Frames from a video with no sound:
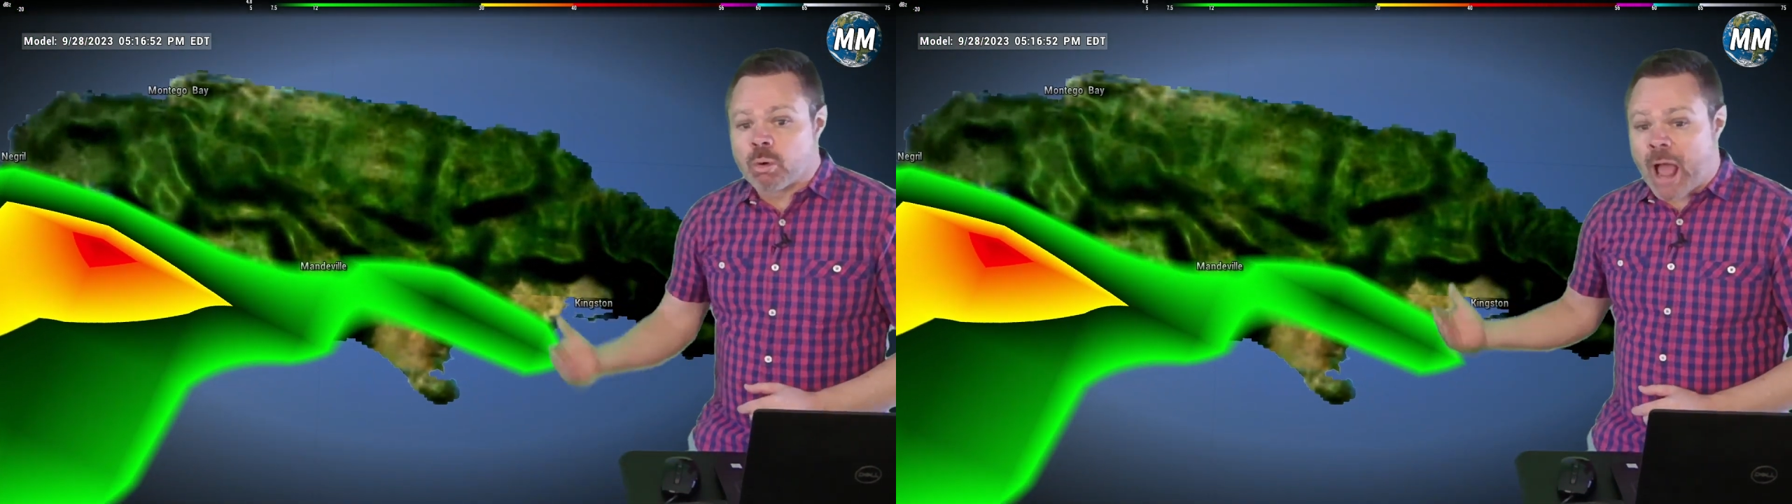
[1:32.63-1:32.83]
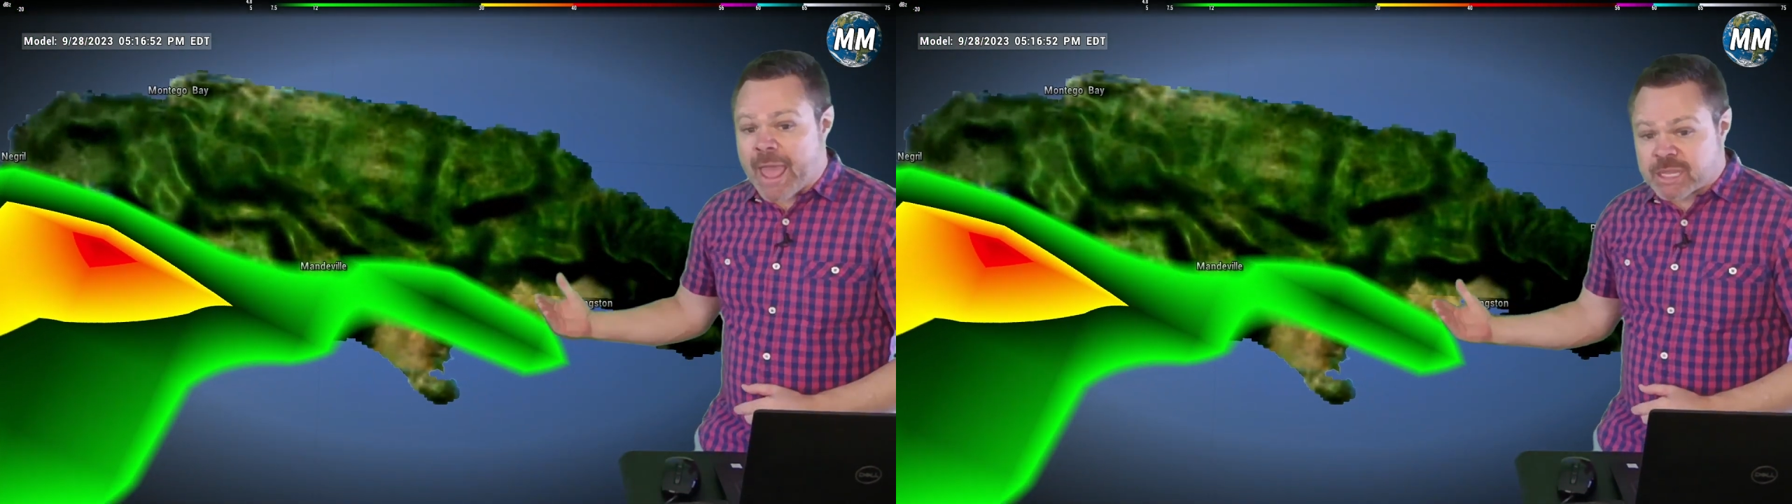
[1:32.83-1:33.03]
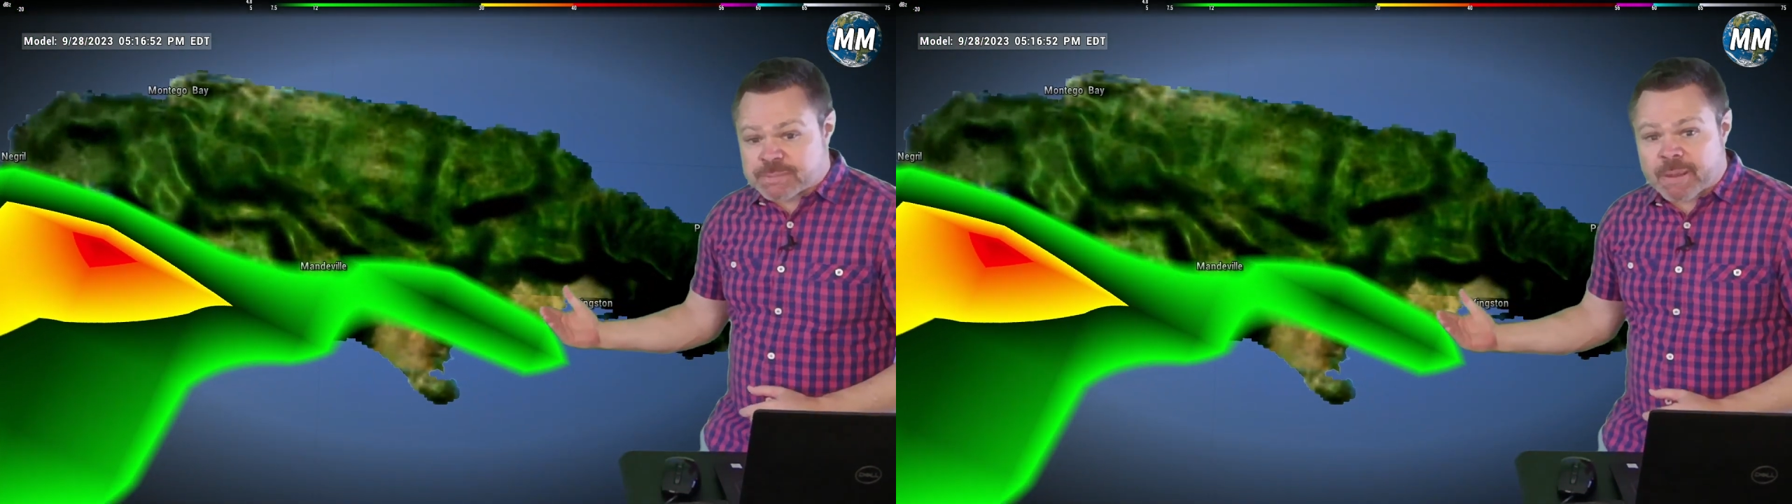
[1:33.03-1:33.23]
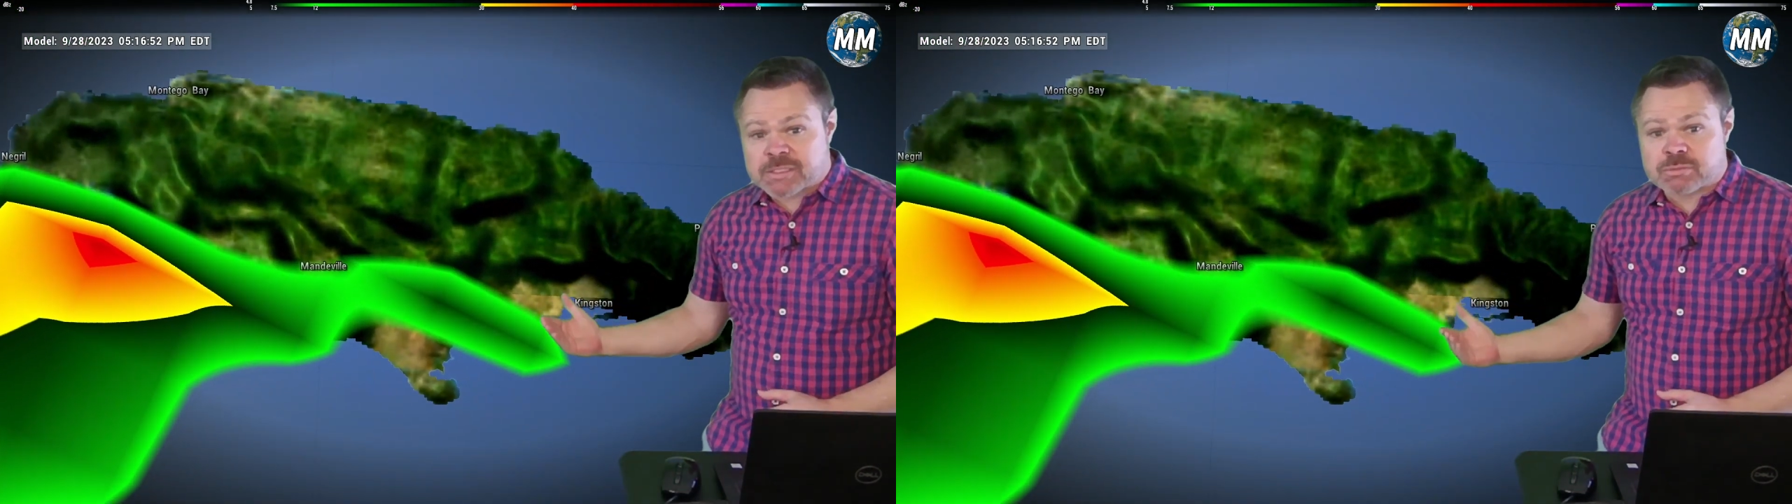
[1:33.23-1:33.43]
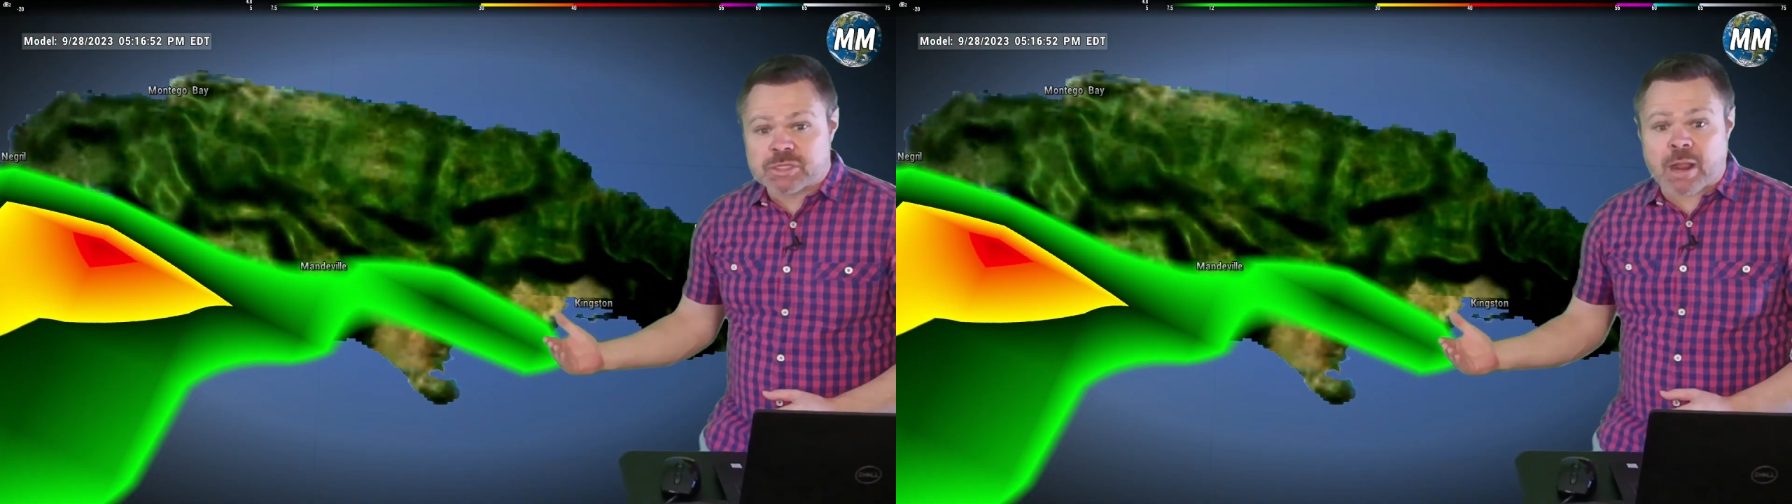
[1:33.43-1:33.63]
I expect
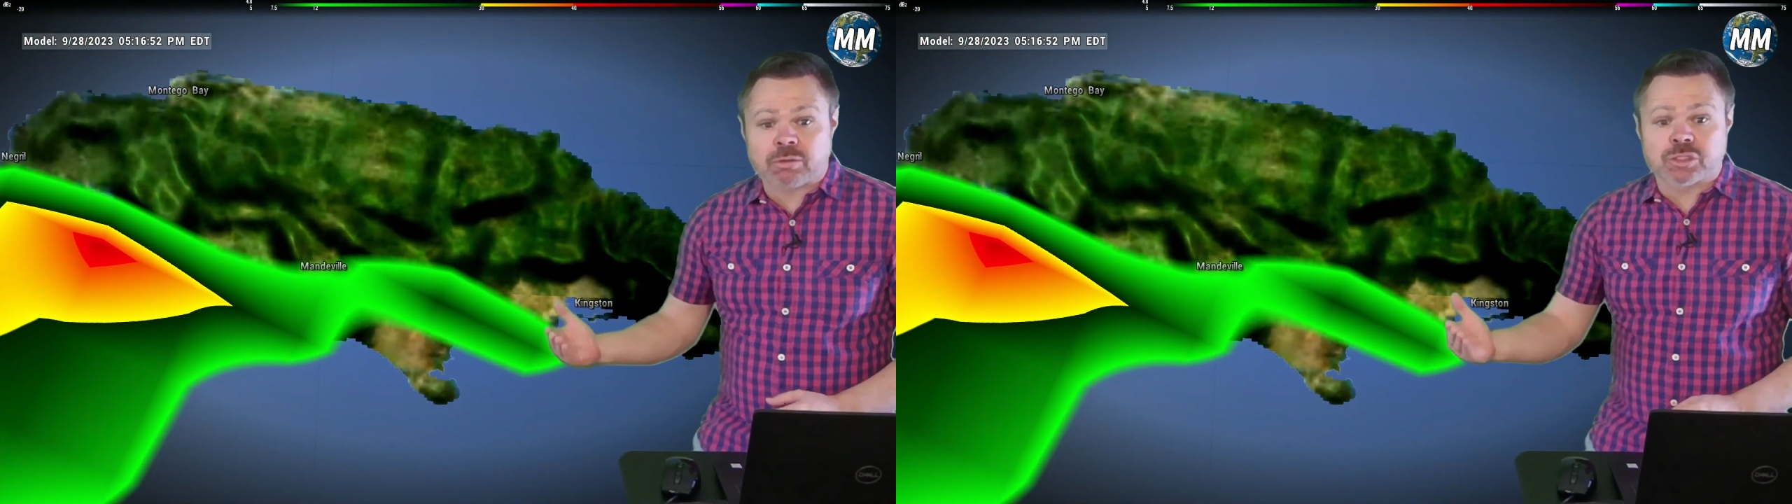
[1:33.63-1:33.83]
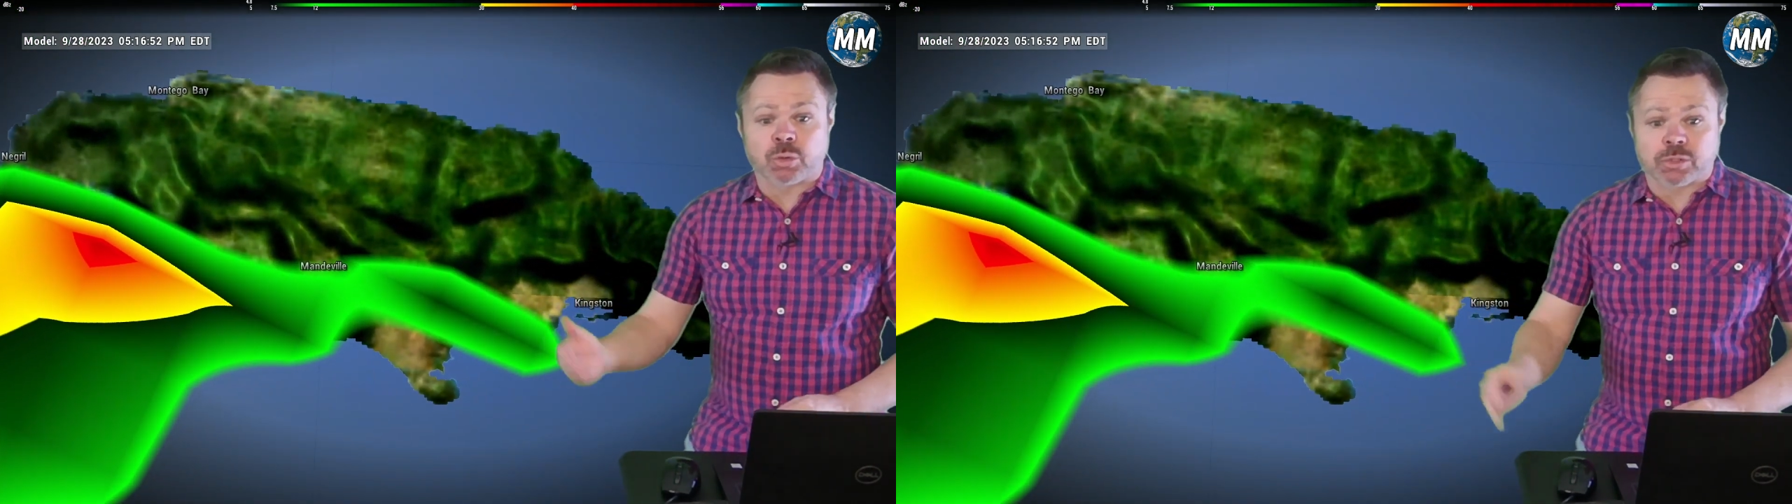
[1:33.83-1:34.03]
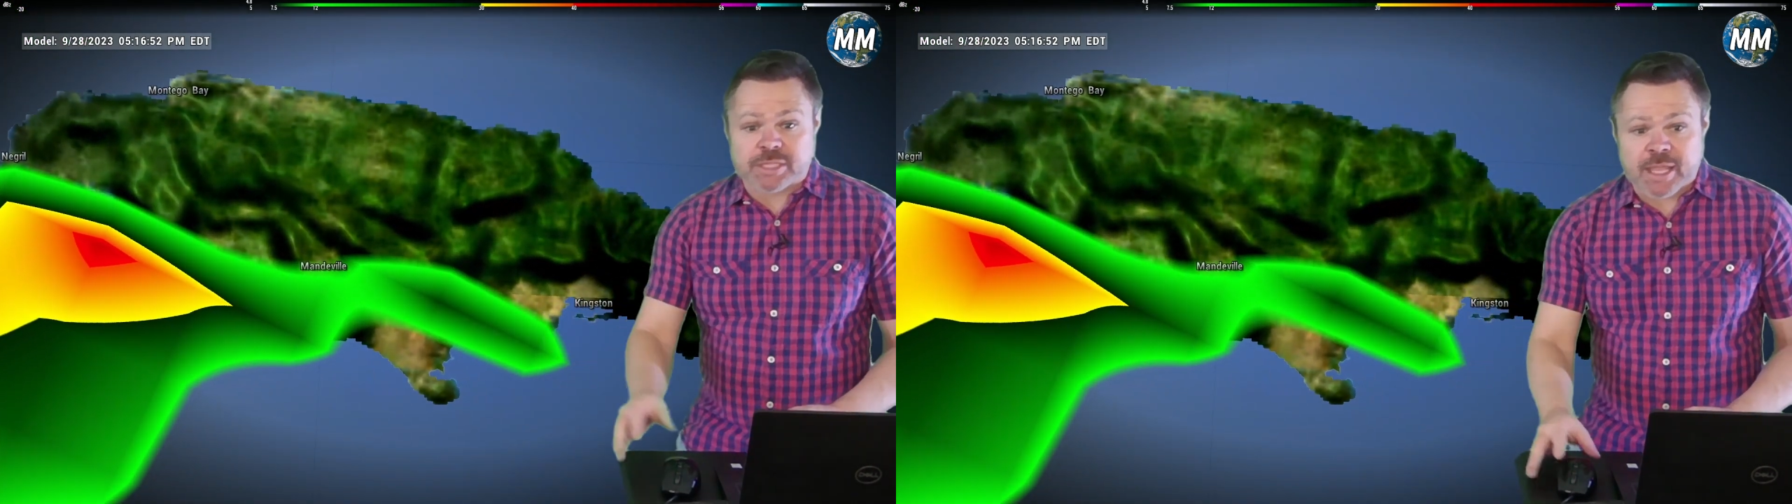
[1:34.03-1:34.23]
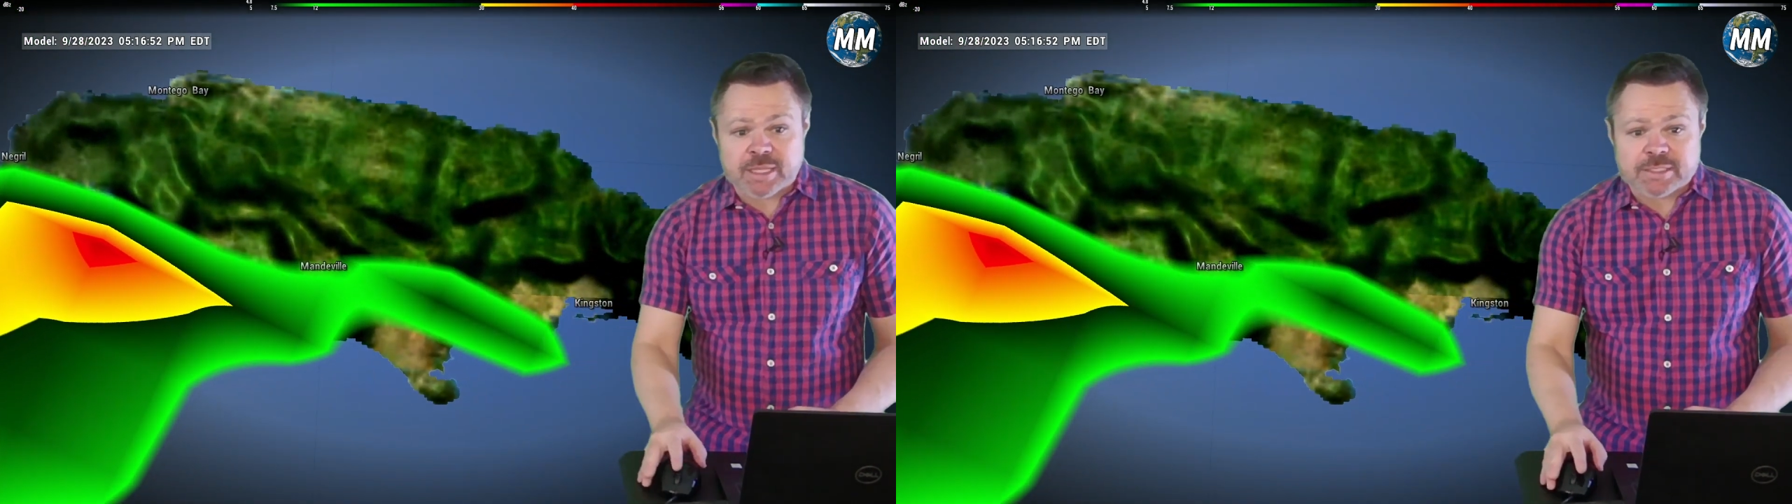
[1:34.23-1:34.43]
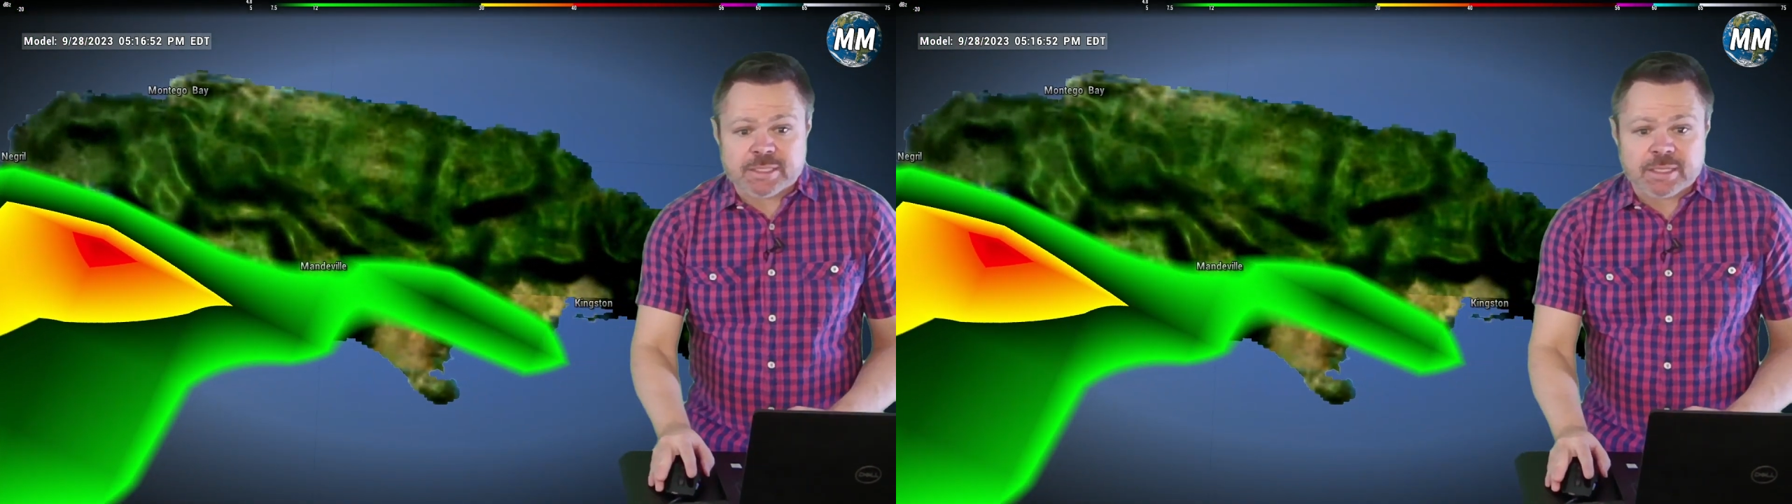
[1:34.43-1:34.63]
some showers towards
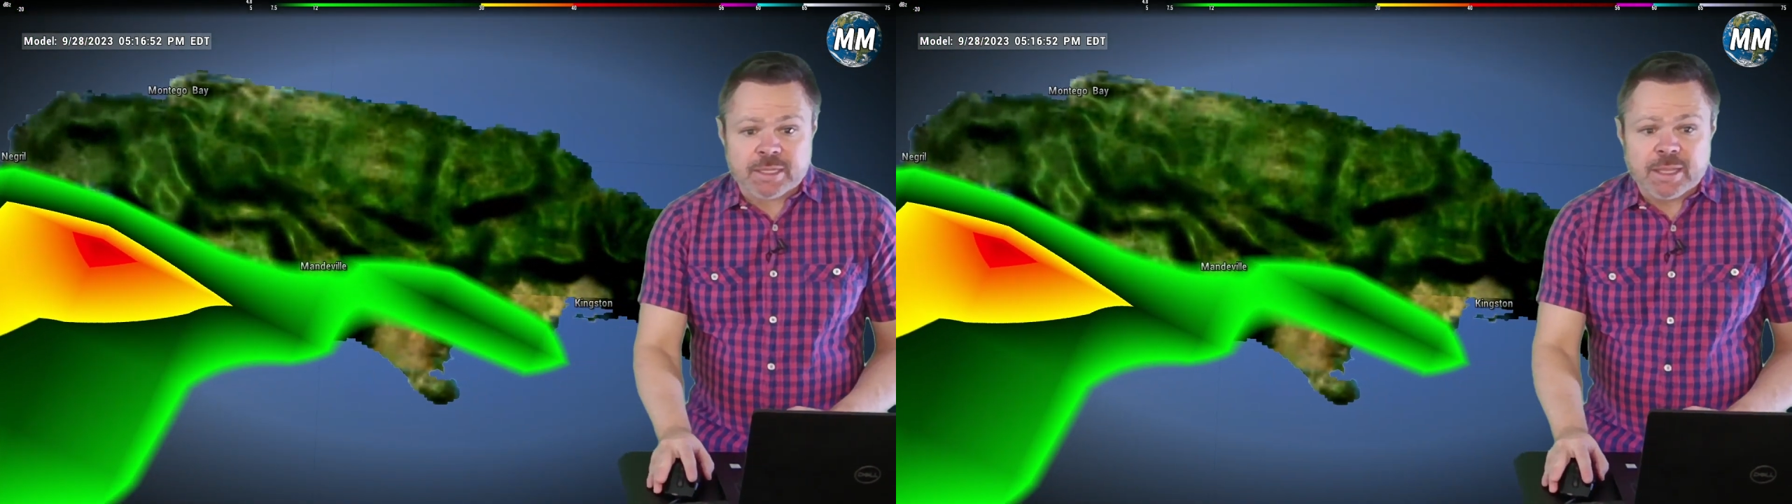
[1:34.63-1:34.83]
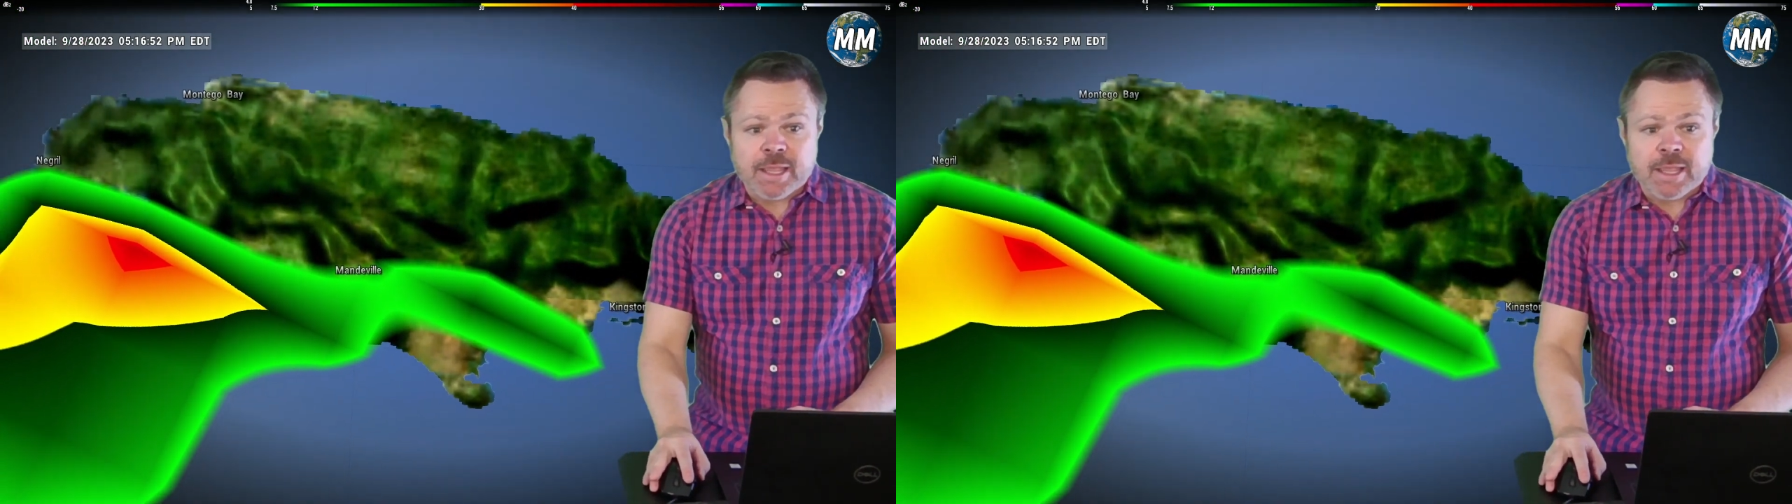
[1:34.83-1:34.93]
Kingston